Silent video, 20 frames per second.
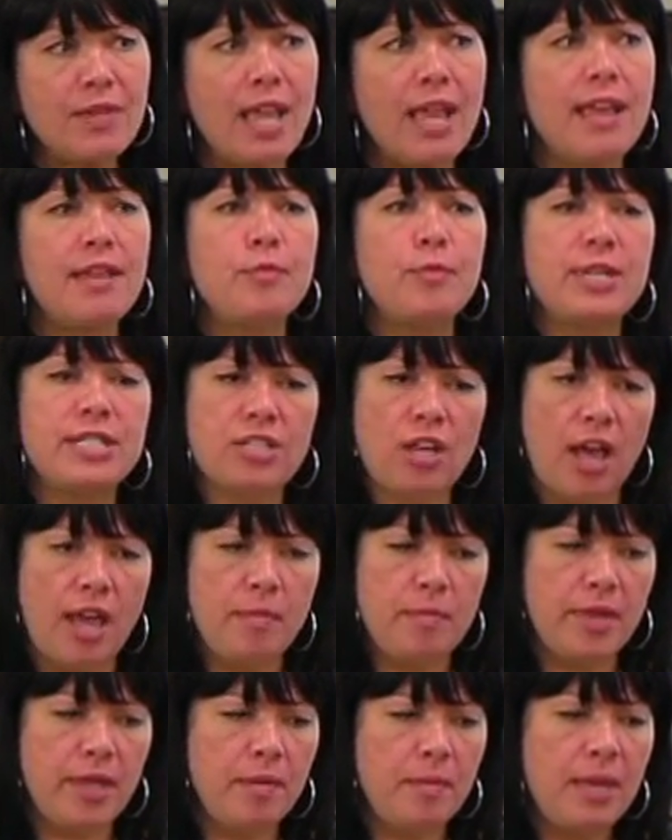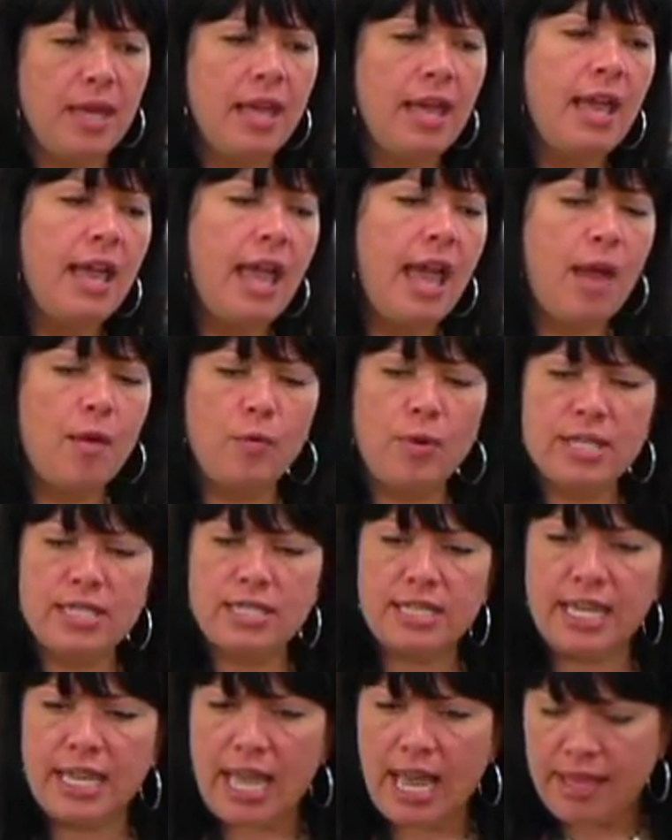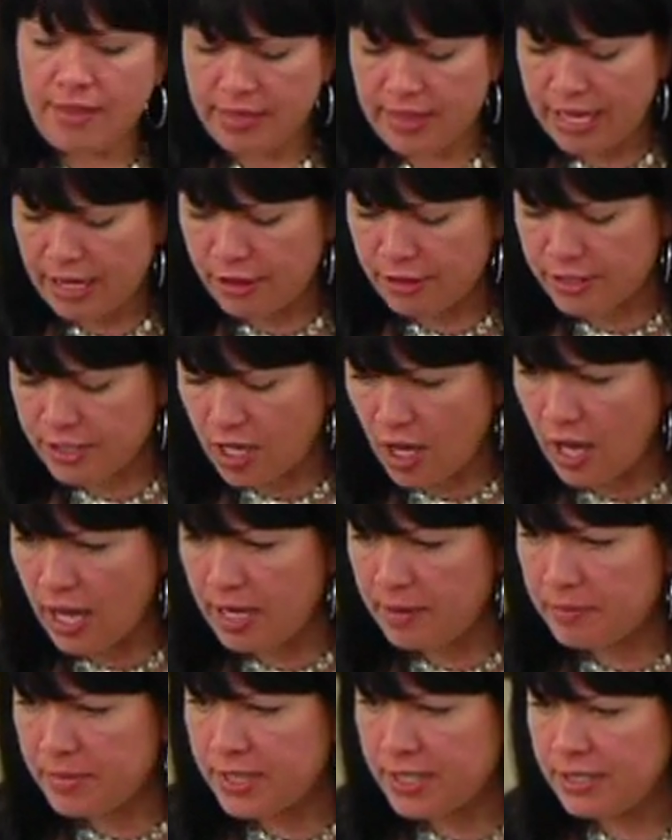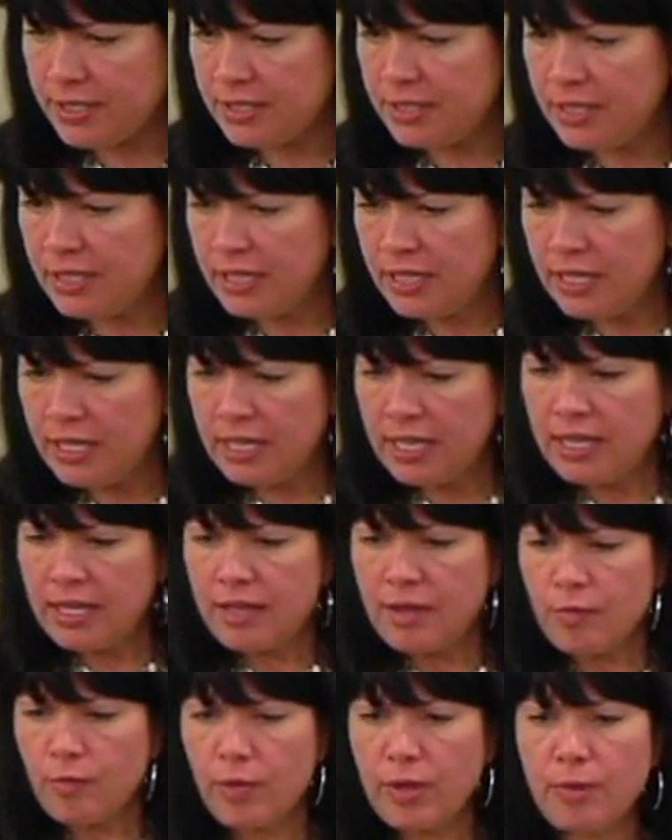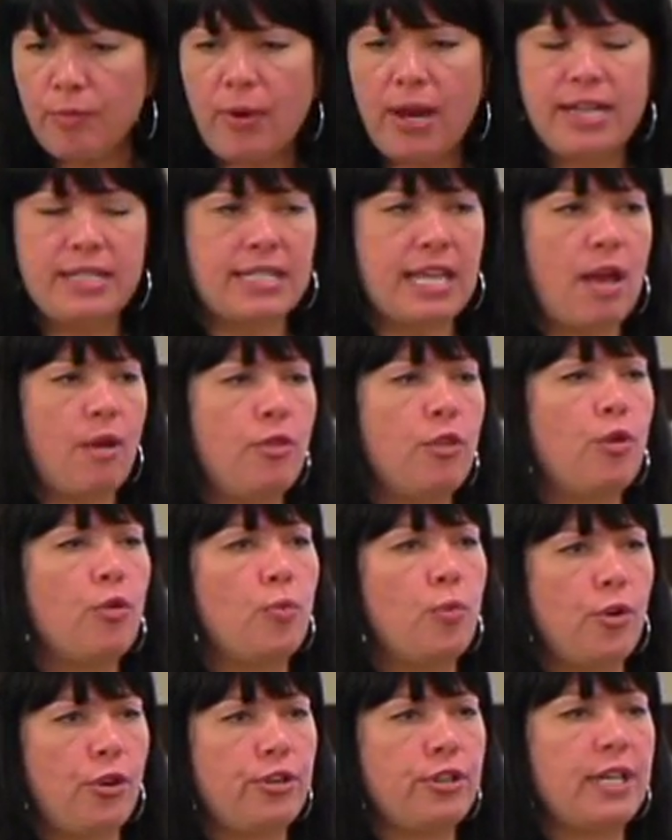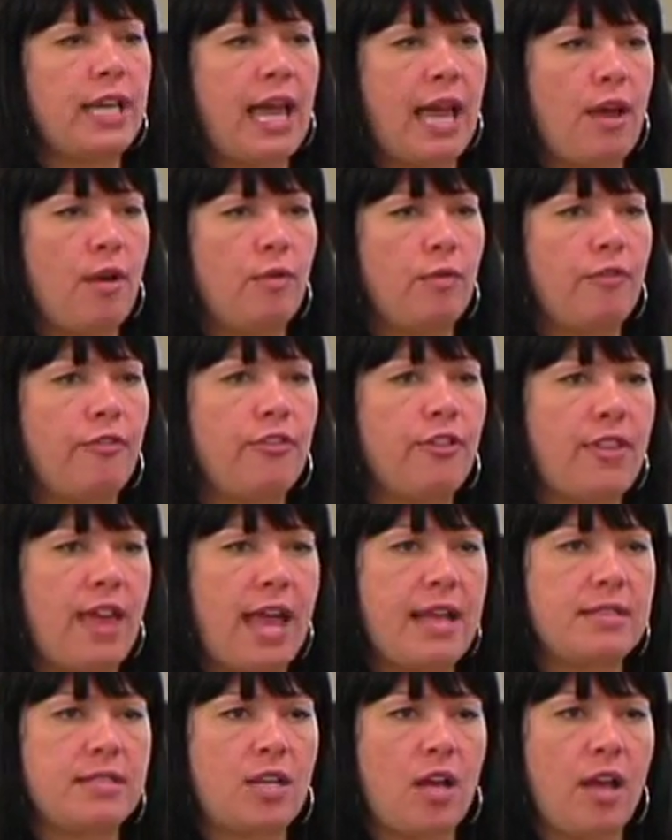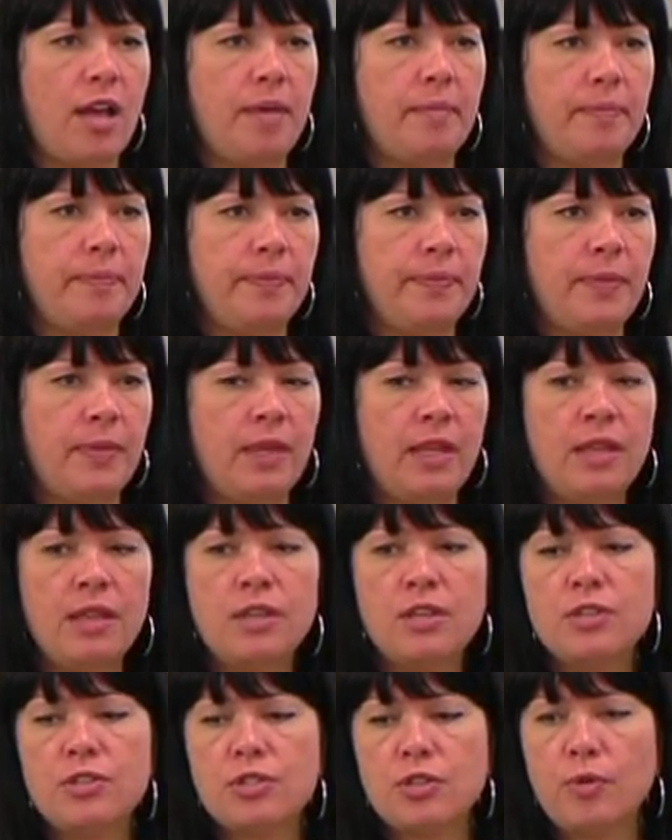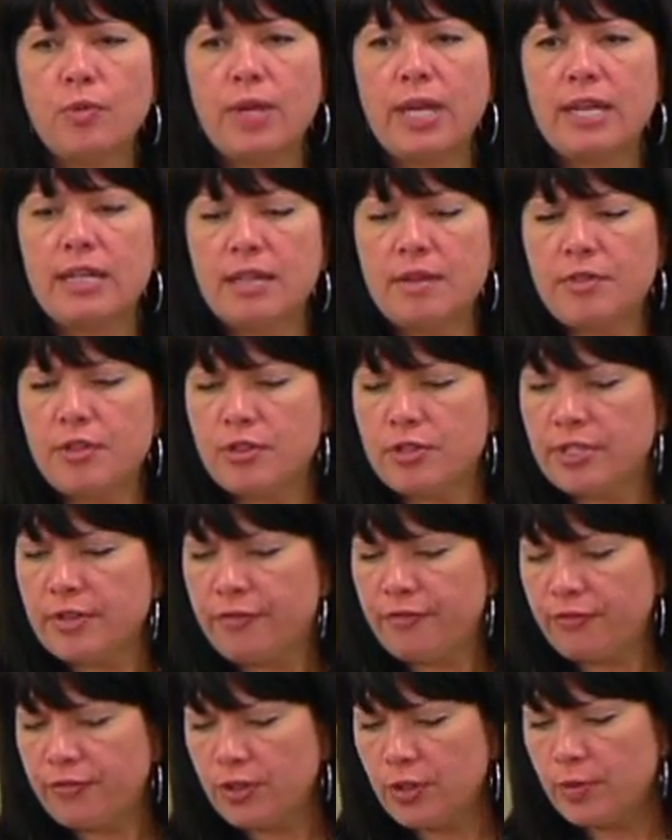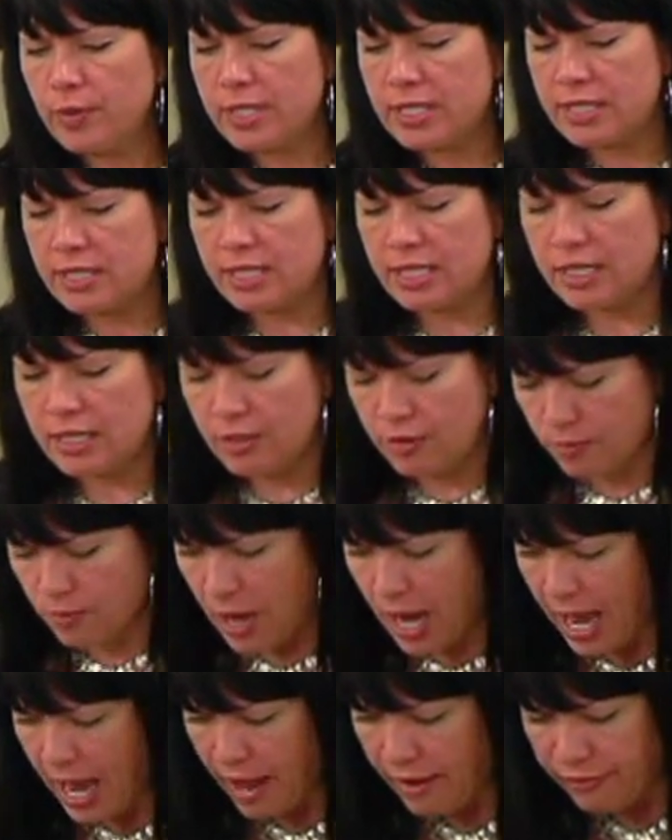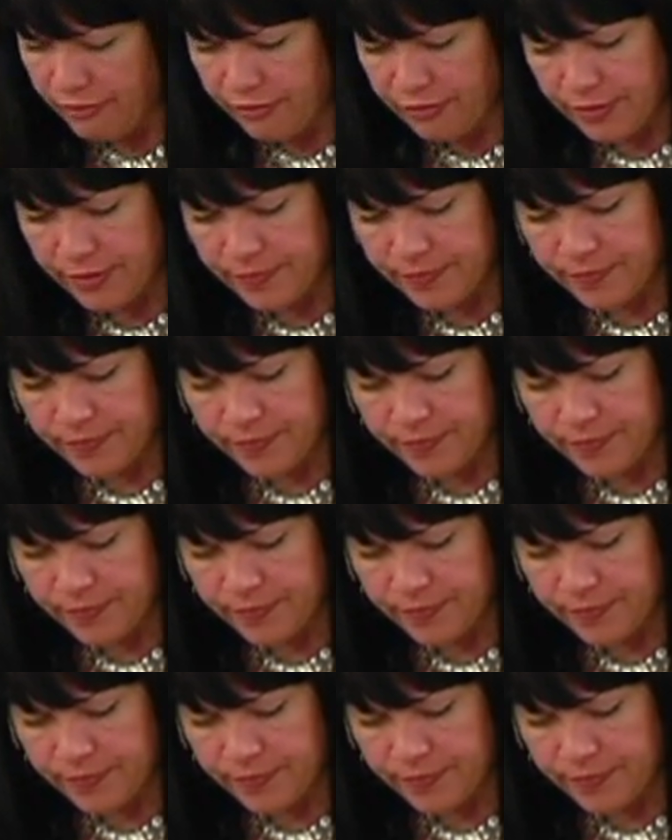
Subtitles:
And we time them. And once they are timed, we write down their word count for that time. So we end up, there's a fluency graph,